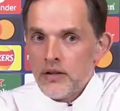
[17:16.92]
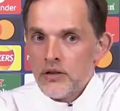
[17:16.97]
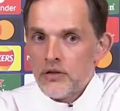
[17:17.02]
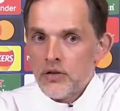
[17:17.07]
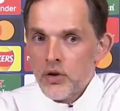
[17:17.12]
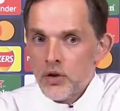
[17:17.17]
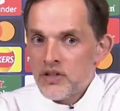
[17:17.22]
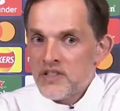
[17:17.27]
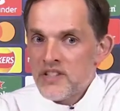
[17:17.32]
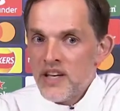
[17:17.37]

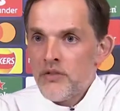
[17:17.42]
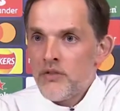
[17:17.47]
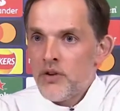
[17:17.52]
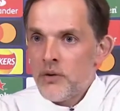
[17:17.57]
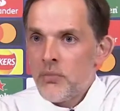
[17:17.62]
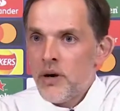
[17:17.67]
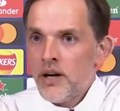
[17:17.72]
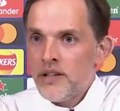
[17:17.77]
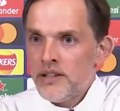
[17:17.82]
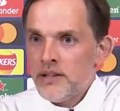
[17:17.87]
towards
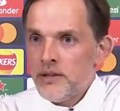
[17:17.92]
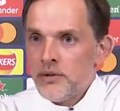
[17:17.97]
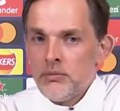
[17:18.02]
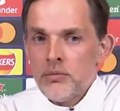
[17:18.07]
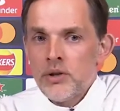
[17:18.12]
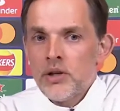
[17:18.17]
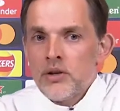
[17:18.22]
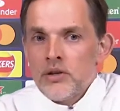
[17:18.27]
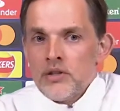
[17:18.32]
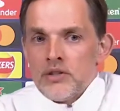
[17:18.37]
everybody,
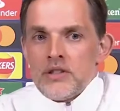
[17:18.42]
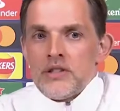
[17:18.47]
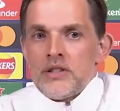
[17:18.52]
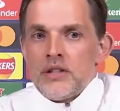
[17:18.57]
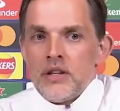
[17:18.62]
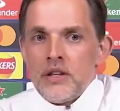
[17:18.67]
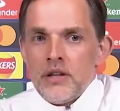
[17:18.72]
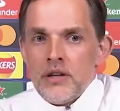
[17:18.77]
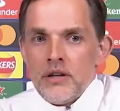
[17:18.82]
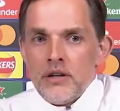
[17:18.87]
because
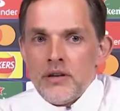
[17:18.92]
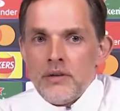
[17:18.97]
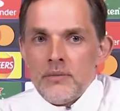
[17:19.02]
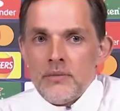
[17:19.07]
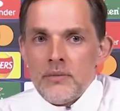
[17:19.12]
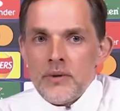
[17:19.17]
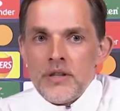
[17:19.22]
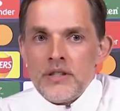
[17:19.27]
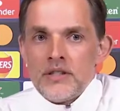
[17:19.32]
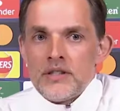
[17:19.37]

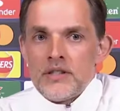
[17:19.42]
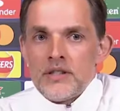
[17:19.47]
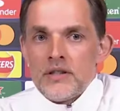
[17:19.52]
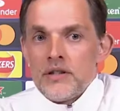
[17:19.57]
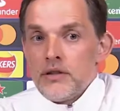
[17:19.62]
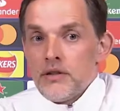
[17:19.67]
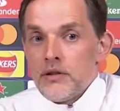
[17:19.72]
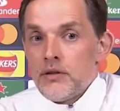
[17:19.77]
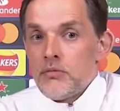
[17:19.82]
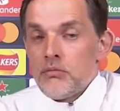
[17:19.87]

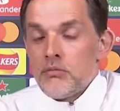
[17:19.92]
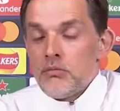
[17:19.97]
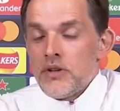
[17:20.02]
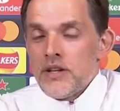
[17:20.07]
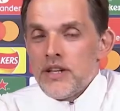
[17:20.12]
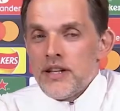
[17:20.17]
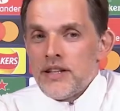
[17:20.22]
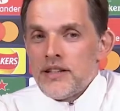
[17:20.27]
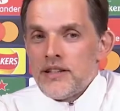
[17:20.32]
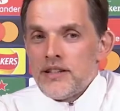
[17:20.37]

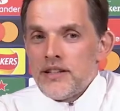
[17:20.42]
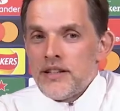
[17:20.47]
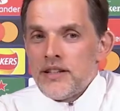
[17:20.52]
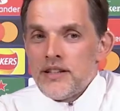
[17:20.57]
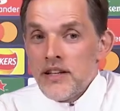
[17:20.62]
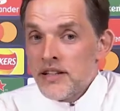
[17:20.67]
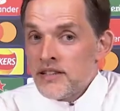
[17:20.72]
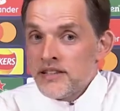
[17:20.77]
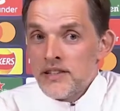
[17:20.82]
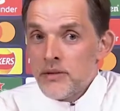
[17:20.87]

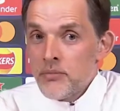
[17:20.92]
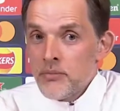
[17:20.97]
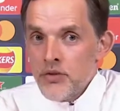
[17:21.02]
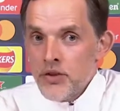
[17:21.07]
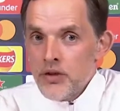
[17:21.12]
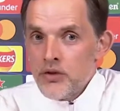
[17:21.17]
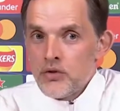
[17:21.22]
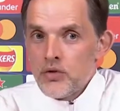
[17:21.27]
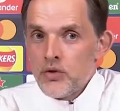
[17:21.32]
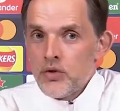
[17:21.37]
it does
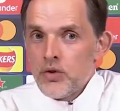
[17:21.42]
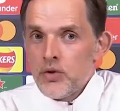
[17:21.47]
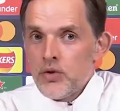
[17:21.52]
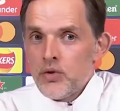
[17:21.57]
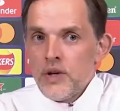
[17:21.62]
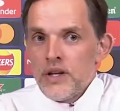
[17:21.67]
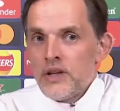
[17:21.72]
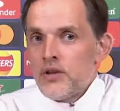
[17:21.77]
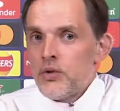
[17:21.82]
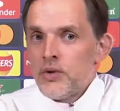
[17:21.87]
something to
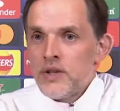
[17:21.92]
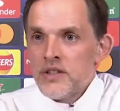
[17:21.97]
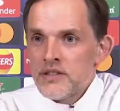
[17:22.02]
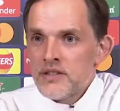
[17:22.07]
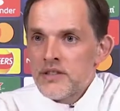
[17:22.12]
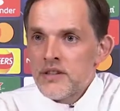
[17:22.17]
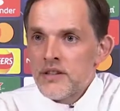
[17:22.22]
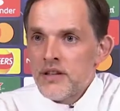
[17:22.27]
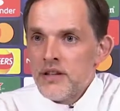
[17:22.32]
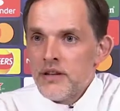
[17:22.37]
you and you
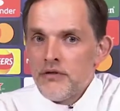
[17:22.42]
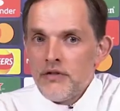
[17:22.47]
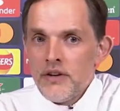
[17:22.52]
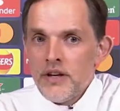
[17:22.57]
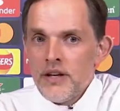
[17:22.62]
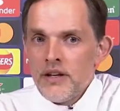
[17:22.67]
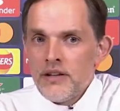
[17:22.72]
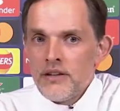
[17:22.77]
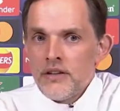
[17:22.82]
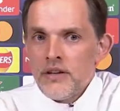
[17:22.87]
instantly
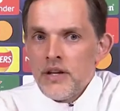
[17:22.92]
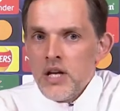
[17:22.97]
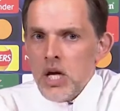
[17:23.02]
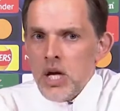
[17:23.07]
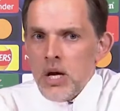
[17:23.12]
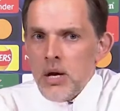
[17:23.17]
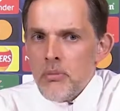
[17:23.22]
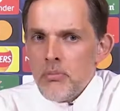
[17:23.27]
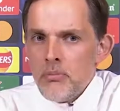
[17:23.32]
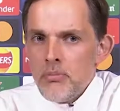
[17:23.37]
feel it.
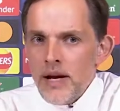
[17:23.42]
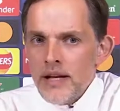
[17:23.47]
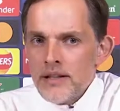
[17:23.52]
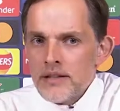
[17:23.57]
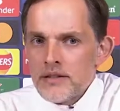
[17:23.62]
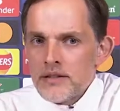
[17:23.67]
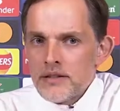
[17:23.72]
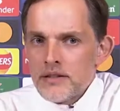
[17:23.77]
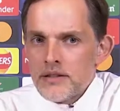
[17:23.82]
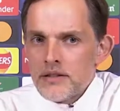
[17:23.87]

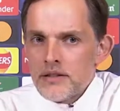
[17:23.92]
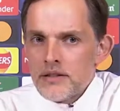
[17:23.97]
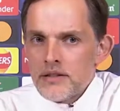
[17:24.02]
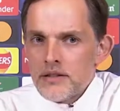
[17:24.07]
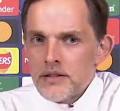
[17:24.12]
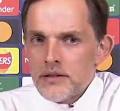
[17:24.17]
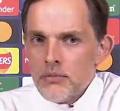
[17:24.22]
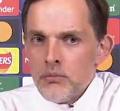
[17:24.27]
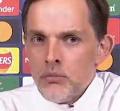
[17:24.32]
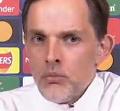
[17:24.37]
But
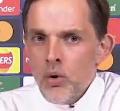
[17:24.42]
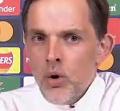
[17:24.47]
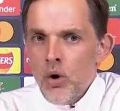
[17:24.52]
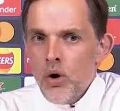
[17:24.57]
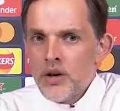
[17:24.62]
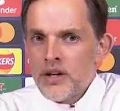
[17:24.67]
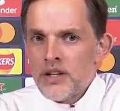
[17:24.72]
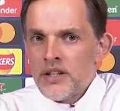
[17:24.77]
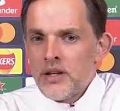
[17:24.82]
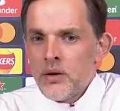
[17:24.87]

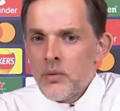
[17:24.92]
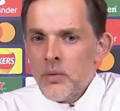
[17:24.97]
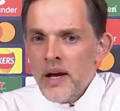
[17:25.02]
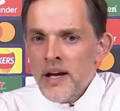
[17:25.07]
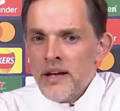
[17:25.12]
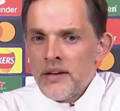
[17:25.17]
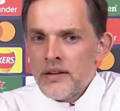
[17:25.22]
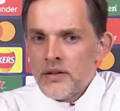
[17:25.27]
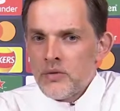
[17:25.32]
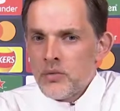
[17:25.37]
more in the
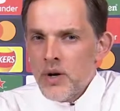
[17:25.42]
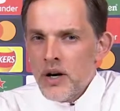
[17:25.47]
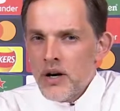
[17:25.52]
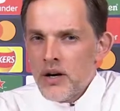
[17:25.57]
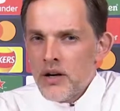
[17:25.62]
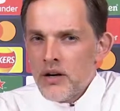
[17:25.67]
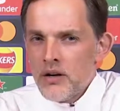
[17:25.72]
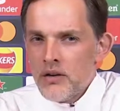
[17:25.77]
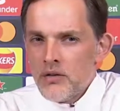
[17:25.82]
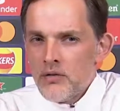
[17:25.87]
way that we
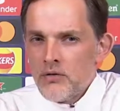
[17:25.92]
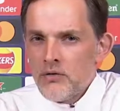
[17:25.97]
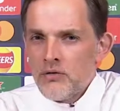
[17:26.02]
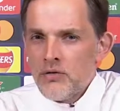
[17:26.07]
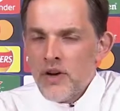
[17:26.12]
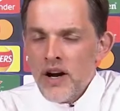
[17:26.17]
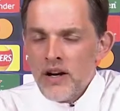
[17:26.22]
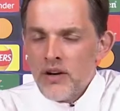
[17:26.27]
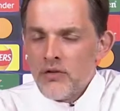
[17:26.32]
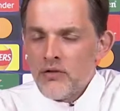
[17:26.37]
are
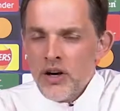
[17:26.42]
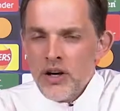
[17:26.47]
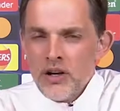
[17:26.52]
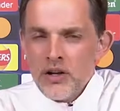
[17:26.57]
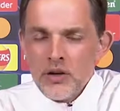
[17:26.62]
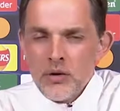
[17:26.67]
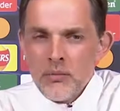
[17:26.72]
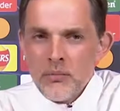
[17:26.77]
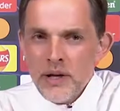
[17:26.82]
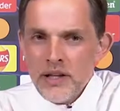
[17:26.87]
very, very
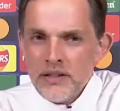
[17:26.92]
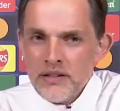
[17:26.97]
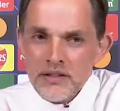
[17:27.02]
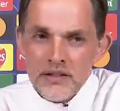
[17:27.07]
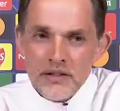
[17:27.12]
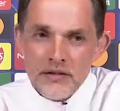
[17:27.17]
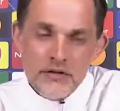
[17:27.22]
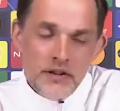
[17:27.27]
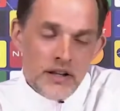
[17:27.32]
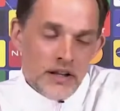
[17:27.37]

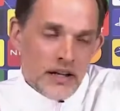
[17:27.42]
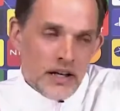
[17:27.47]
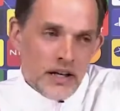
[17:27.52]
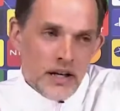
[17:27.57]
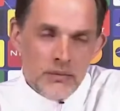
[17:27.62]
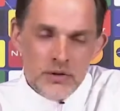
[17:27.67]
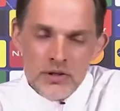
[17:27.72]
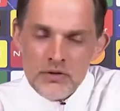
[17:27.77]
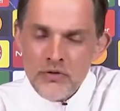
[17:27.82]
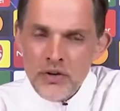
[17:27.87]
competitive, and the
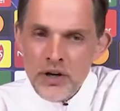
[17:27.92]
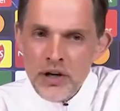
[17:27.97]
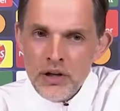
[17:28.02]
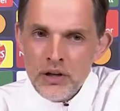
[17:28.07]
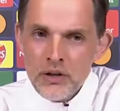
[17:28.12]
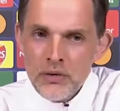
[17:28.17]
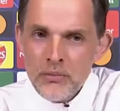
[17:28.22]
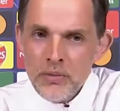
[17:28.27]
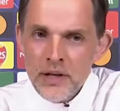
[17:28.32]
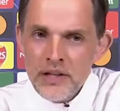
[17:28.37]
club is very
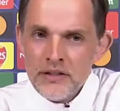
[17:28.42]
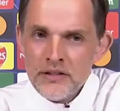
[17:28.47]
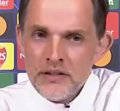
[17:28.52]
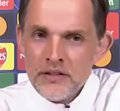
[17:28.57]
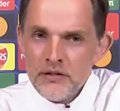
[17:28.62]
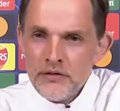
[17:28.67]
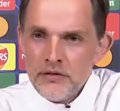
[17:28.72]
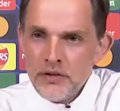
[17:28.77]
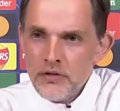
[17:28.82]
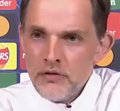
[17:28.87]

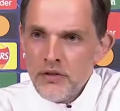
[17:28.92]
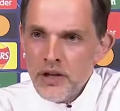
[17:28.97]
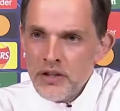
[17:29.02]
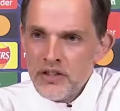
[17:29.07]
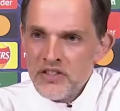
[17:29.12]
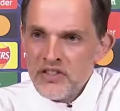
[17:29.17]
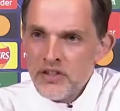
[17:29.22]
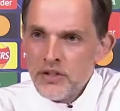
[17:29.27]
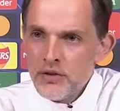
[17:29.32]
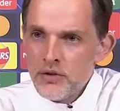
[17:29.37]
competitive and
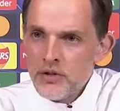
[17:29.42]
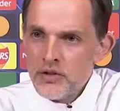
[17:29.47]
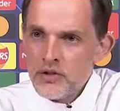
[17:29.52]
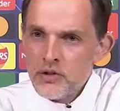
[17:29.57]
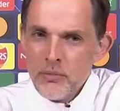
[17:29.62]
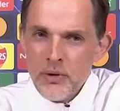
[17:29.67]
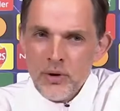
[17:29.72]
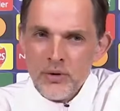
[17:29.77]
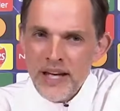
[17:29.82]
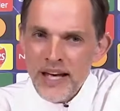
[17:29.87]
very serious
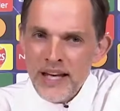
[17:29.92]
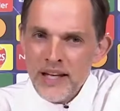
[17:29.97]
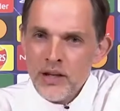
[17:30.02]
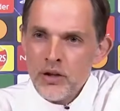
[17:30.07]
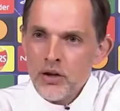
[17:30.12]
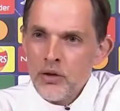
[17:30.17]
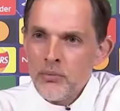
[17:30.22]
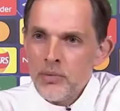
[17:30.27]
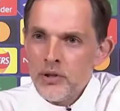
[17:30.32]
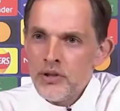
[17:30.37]
about any
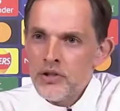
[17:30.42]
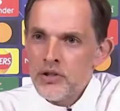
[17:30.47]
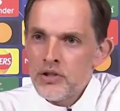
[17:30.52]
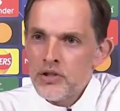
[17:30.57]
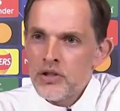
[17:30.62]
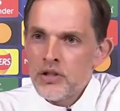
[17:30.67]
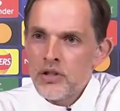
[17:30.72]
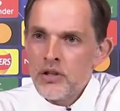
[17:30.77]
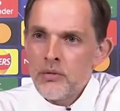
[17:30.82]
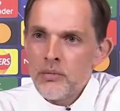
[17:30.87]

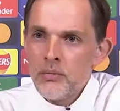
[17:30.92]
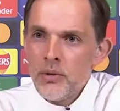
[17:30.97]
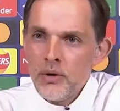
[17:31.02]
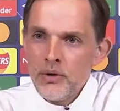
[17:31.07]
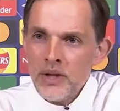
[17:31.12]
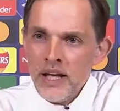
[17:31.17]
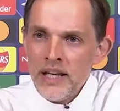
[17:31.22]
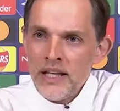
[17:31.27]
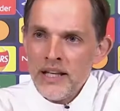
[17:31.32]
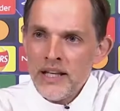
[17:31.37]
competition and
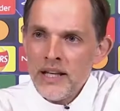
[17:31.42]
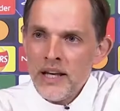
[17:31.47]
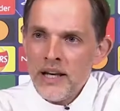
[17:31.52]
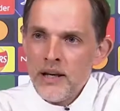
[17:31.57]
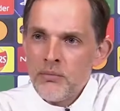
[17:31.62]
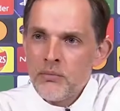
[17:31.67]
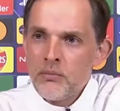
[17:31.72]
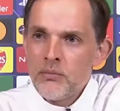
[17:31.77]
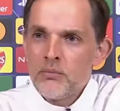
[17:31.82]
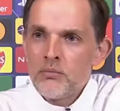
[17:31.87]
about any
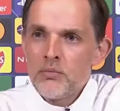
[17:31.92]
game.